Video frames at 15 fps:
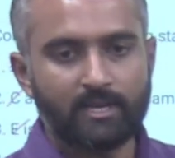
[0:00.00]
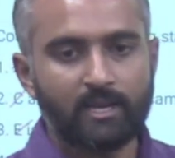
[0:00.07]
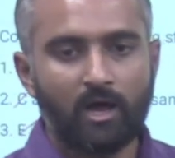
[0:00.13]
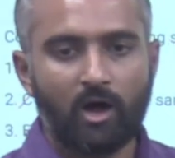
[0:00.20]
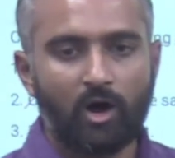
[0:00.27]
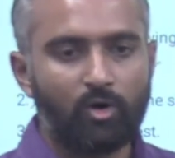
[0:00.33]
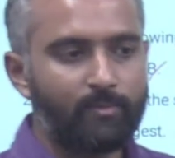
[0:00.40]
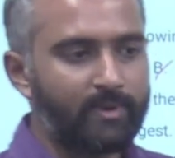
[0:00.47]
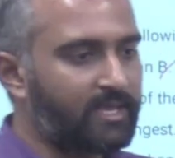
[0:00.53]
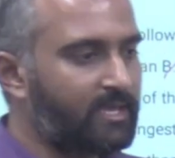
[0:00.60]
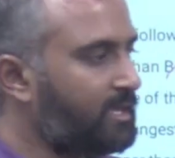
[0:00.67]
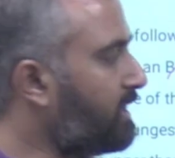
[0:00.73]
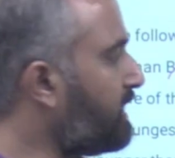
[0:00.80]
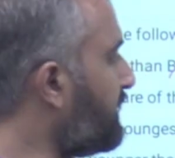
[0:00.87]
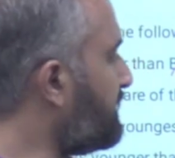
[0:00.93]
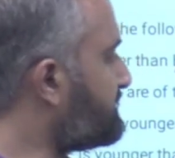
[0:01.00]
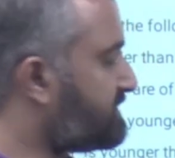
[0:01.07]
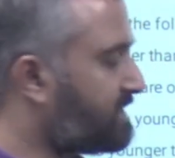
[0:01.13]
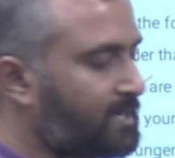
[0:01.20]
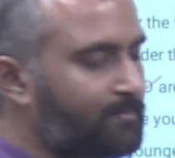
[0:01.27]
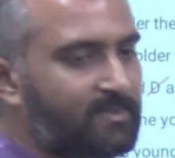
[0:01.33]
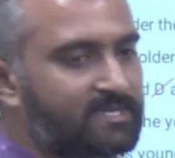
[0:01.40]
how many
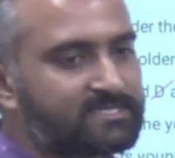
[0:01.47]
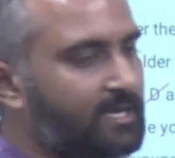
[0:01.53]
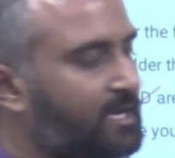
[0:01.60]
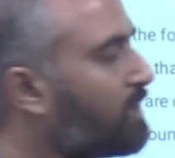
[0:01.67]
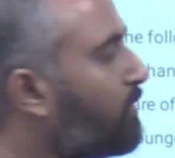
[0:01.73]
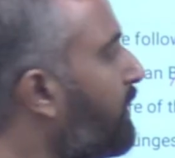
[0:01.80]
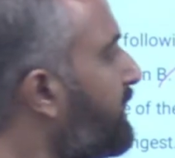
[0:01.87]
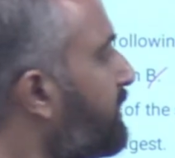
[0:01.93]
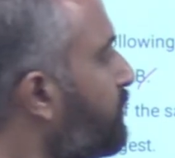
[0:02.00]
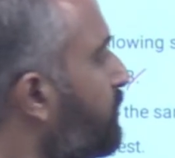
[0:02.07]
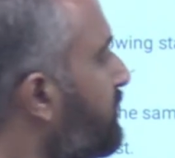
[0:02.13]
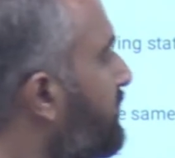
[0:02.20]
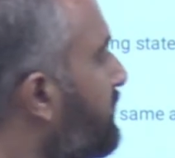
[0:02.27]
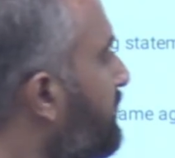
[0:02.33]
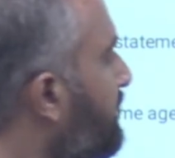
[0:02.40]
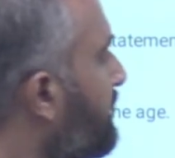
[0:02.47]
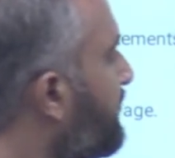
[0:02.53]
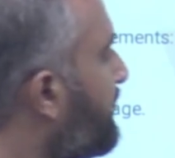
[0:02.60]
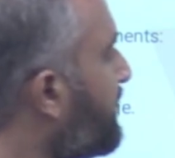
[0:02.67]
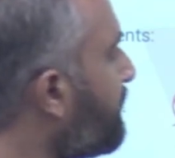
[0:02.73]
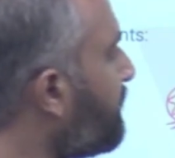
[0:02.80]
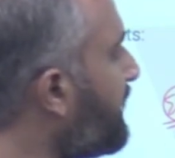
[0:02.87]
statements are required to
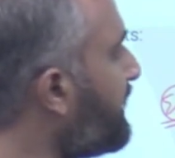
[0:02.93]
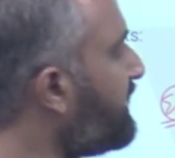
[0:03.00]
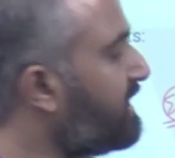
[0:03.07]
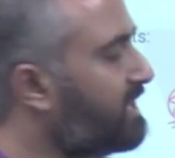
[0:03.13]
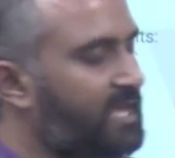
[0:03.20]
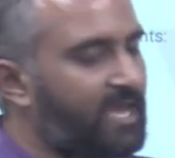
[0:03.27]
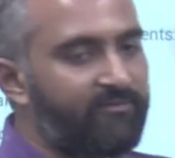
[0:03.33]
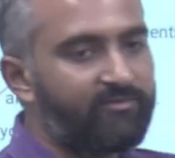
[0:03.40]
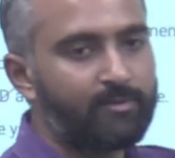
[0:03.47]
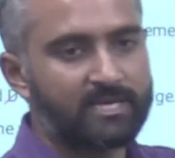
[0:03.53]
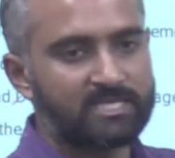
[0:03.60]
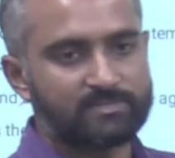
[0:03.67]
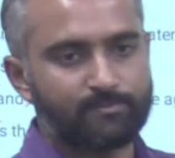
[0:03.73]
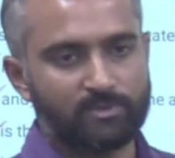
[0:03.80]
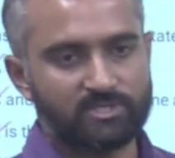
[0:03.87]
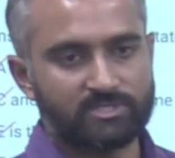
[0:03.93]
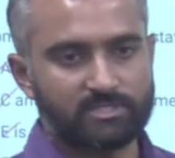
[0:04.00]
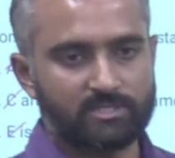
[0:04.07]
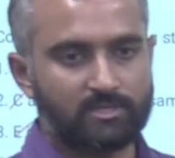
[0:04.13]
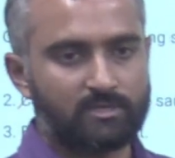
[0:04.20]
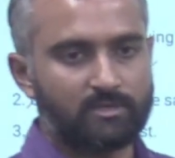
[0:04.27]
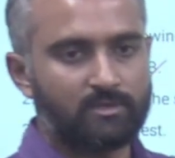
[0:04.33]
determine everybody's position?
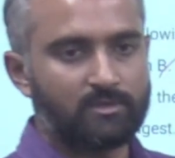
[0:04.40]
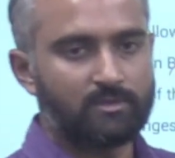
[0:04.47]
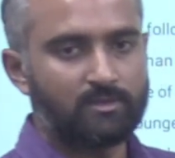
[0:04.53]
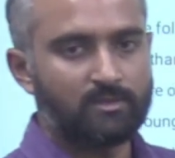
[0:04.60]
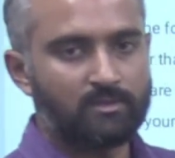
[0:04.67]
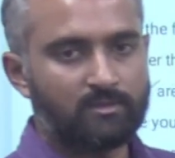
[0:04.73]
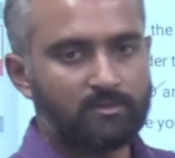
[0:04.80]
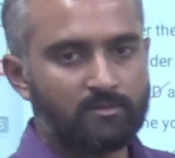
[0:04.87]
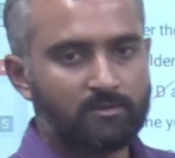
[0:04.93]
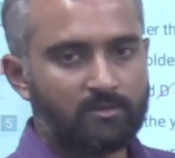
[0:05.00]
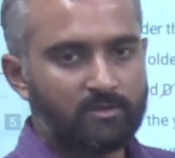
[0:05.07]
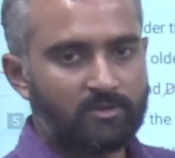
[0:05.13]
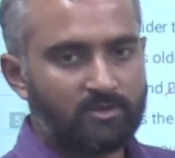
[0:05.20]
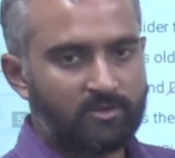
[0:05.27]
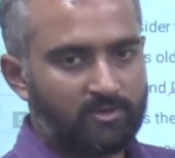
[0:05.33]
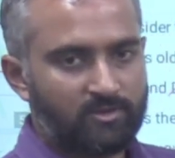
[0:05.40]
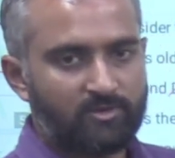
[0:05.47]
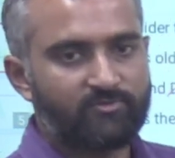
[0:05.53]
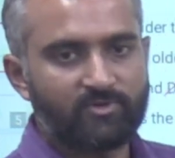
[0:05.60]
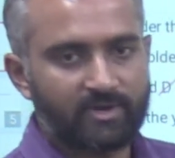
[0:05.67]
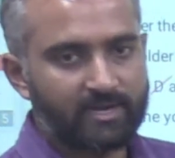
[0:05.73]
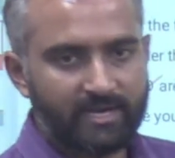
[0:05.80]
If you
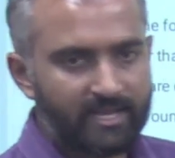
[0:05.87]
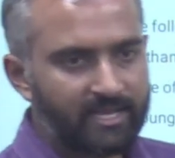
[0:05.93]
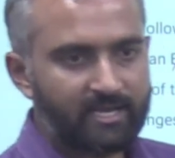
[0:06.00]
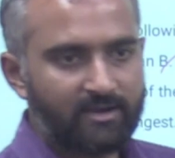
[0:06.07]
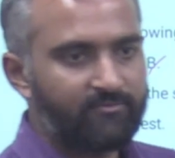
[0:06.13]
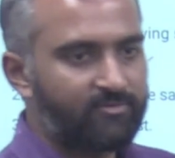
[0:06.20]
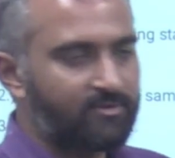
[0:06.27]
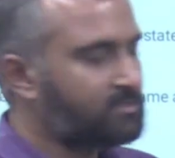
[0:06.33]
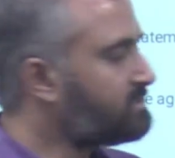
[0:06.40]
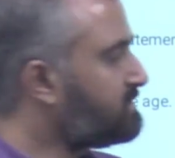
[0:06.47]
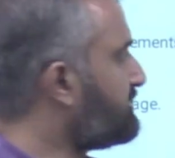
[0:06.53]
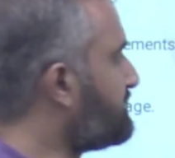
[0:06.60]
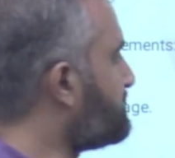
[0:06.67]
are getting confused, just see